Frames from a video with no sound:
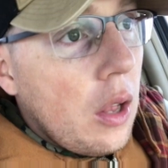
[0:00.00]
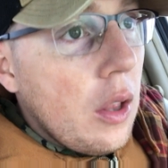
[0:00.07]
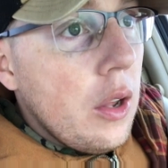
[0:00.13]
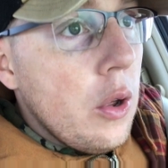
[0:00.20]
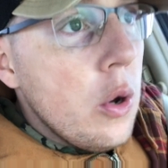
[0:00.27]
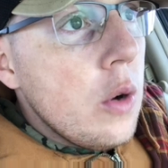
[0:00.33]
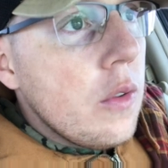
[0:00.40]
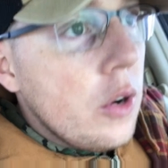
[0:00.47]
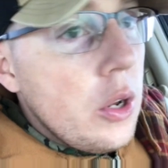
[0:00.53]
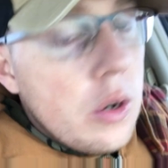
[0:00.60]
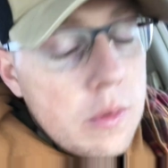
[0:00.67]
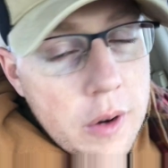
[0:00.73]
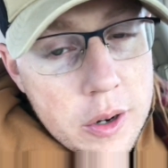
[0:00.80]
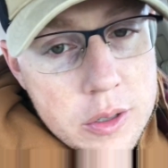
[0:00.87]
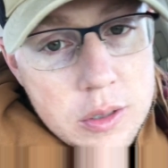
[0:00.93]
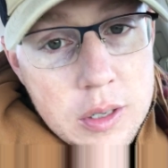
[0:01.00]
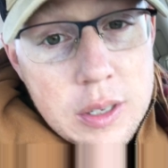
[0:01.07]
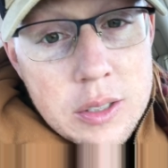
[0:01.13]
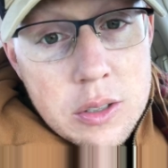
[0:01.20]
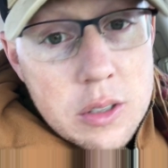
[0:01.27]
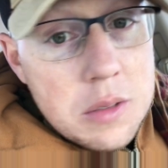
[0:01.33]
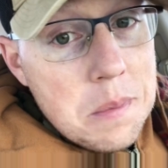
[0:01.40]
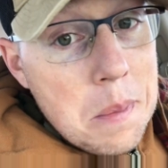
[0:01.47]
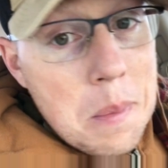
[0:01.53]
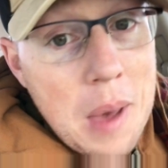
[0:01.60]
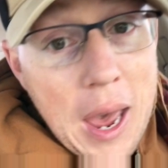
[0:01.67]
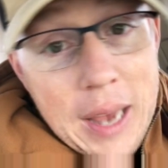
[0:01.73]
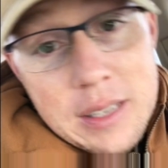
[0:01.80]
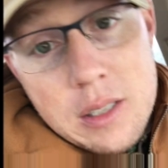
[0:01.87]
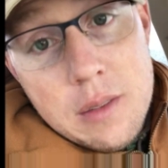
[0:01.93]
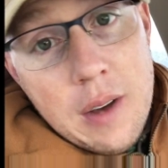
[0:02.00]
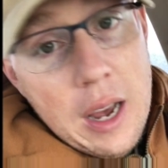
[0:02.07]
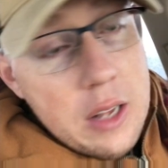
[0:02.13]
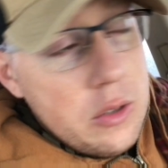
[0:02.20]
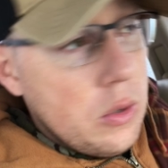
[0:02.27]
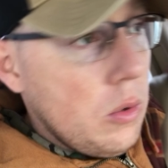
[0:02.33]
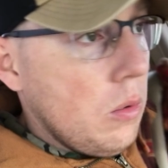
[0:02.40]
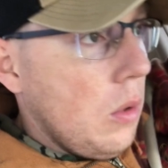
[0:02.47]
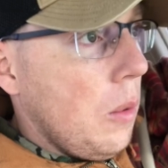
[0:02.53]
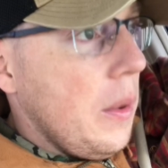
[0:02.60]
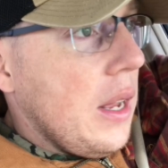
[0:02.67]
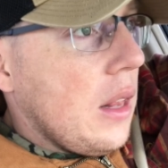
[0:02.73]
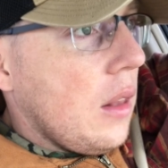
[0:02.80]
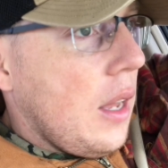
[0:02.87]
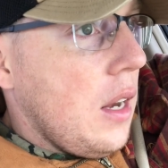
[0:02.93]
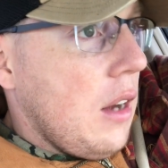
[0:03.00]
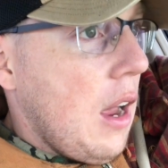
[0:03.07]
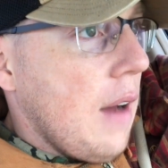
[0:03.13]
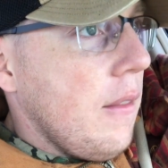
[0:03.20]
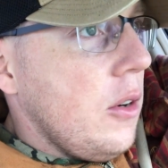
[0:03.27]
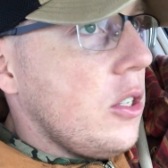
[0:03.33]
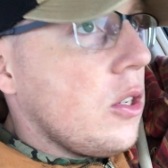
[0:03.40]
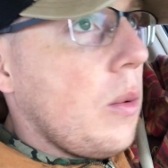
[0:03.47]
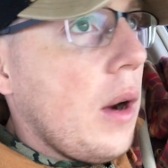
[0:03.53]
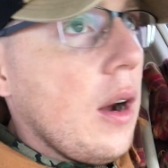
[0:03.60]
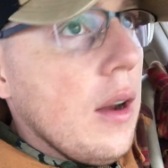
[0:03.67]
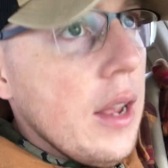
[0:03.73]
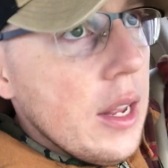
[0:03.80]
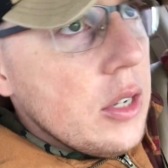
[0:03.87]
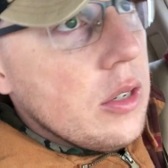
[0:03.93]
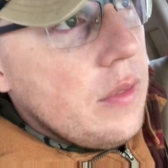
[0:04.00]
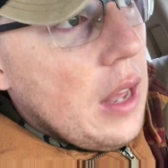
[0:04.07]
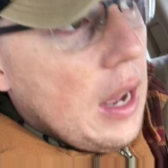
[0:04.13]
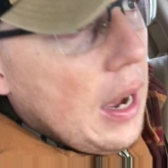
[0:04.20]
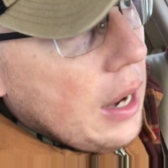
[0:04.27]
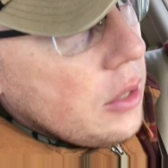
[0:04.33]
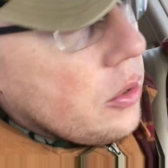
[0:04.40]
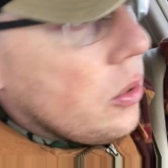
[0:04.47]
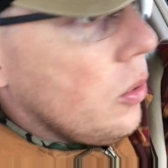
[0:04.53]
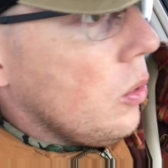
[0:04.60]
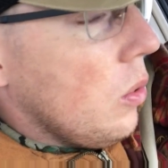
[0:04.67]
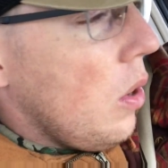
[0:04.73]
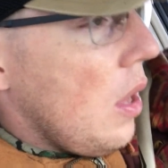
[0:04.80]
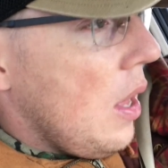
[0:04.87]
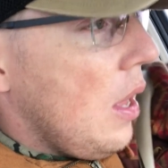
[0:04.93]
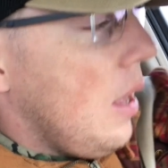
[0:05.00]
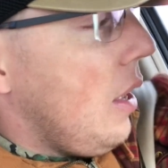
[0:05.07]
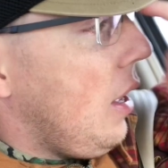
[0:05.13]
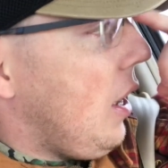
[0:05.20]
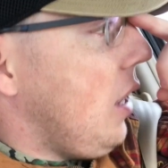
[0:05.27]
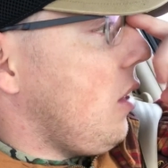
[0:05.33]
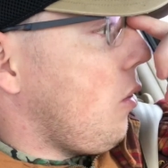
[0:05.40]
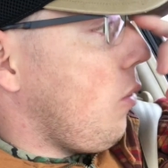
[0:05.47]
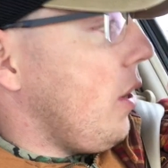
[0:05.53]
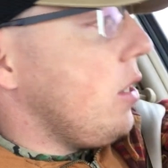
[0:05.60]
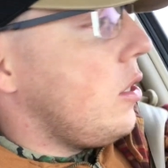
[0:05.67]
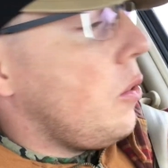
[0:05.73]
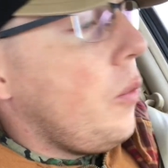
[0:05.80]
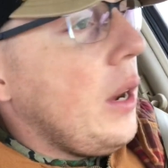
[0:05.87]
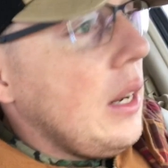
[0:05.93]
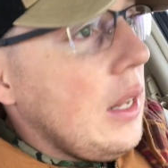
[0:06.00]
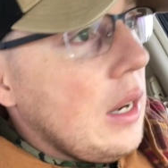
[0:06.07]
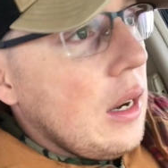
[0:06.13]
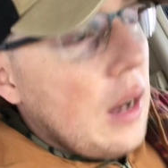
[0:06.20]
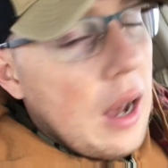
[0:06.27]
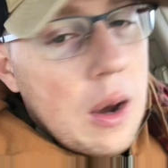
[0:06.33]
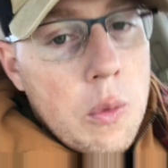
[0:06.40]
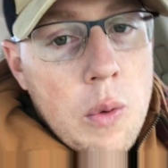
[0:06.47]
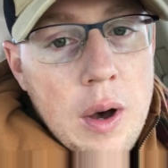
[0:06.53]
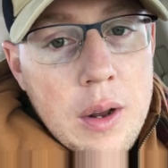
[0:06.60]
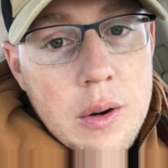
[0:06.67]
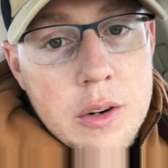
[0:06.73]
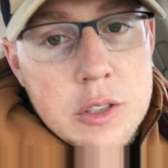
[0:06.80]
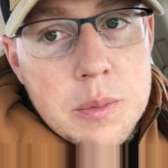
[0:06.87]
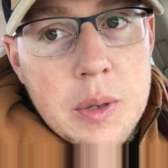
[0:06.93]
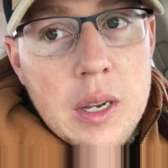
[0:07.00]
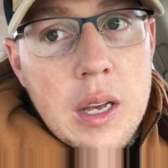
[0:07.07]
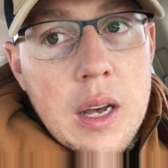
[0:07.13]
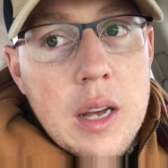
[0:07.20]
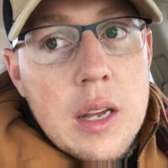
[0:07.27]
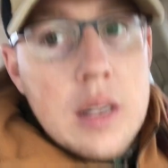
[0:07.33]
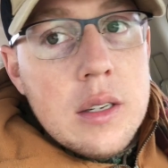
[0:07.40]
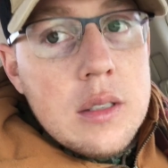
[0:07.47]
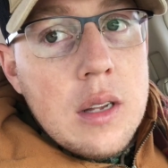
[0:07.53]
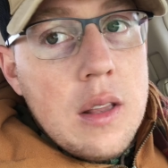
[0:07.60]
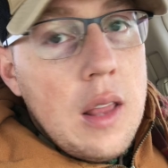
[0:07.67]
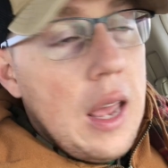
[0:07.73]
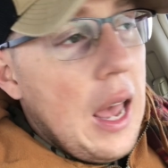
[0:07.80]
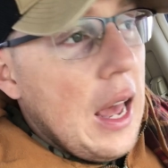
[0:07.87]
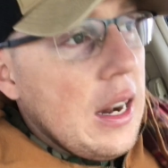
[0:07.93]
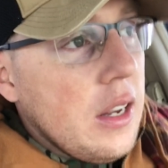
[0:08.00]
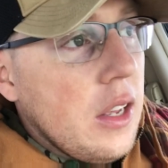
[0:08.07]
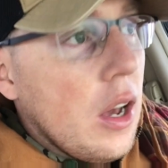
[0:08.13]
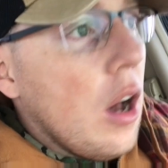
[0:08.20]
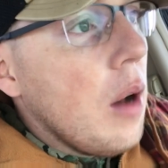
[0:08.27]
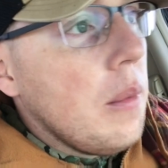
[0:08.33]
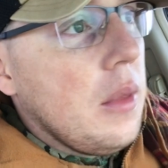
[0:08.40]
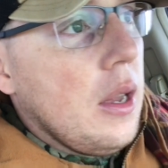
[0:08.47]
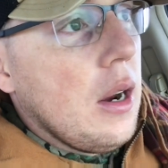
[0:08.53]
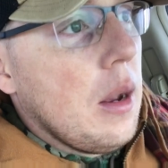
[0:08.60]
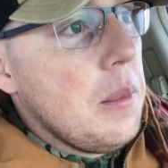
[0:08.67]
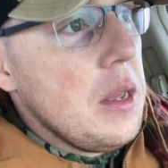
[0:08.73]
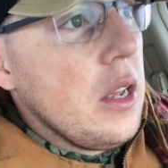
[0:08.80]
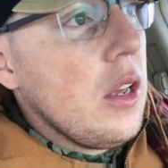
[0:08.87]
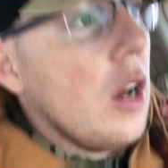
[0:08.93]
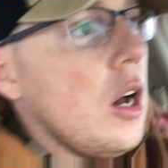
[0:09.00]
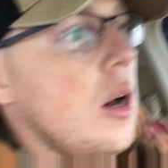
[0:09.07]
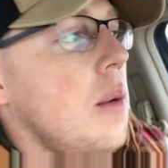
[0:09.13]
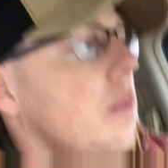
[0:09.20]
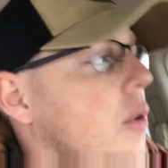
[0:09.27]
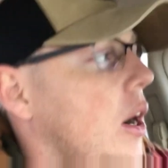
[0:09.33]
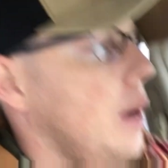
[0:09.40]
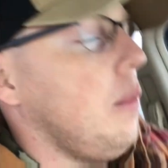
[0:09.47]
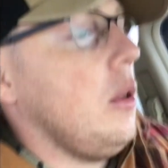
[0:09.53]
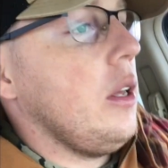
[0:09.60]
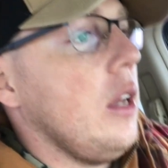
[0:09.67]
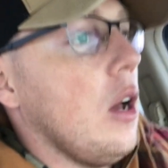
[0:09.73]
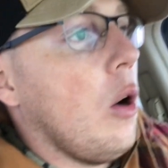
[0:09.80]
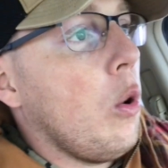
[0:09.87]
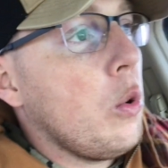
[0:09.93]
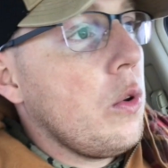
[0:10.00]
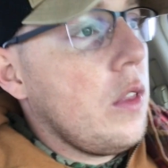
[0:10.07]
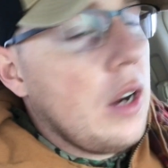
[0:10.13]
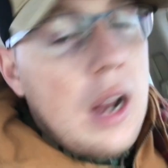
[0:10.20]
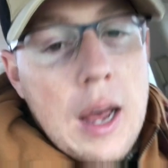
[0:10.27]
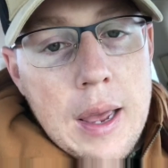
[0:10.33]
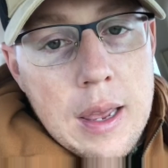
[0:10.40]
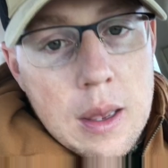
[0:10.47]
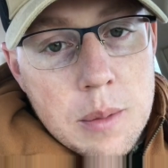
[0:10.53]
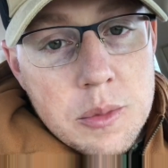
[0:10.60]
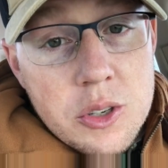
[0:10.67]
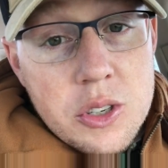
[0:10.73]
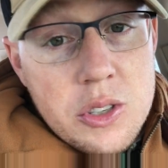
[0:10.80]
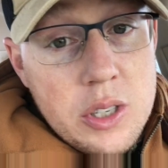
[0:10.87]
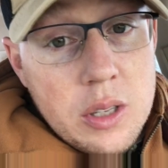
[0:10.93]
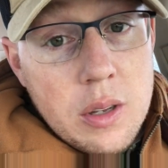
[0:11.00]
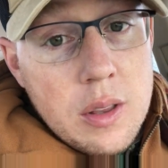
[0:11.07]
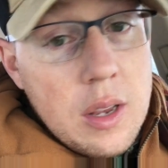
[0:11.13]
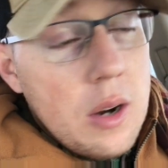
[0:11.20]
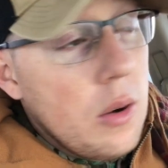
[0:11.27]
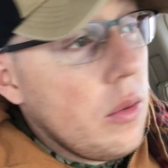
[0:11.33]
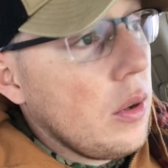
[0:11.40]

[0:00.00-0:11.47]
it Hoover University. It's this massive high school. Well, we cleaned every square inch of that high school. And the reason we needed hot water is because they had gum there. I mean, gum probably older than I am, just chilling there on the